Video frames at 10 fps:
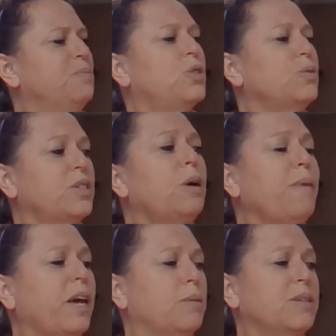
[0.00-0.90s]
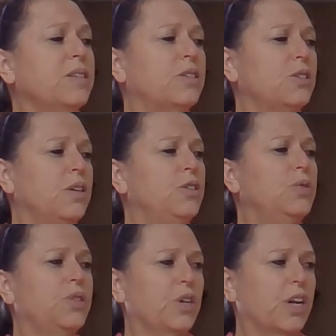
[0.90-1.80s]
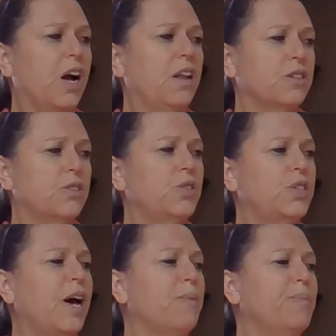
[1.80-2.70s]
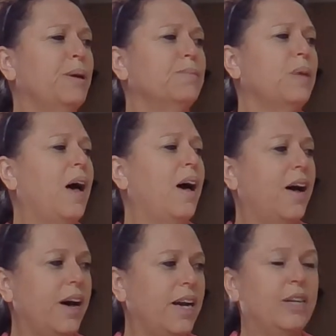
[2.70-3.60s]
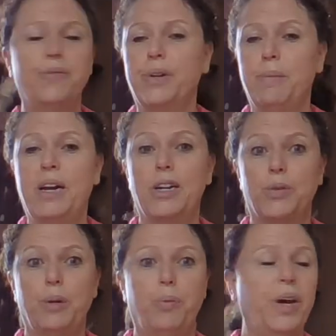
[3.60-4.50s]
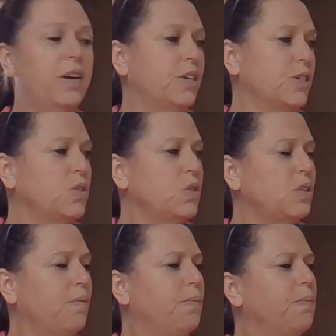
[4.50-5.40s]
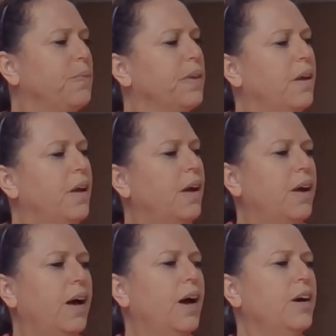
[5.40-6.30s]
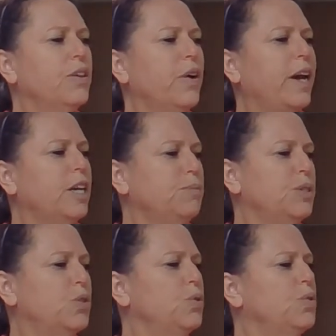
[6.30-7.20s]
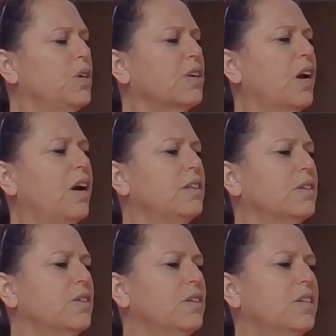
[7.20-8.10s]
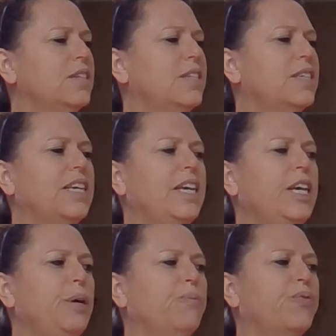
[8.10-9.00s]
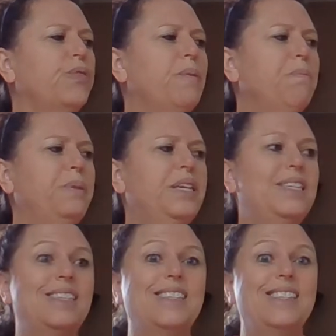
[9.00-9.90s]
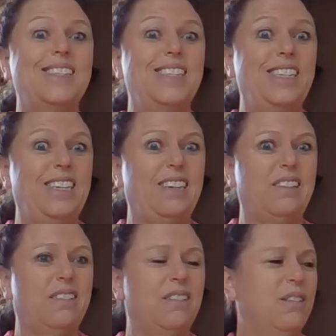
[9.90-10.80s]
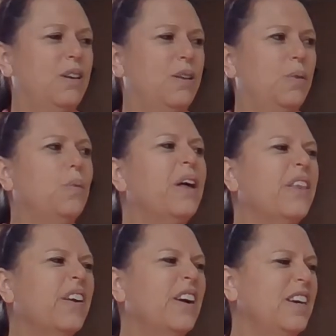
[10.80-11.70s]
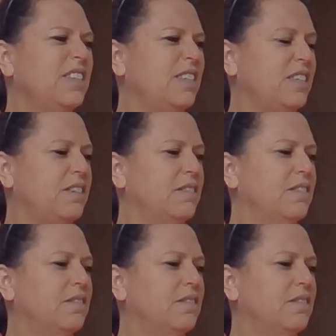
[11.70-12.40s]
So some animals use their colors to help them hide from hungry predators. Other animals use their color to keep from being seen while they're hunting.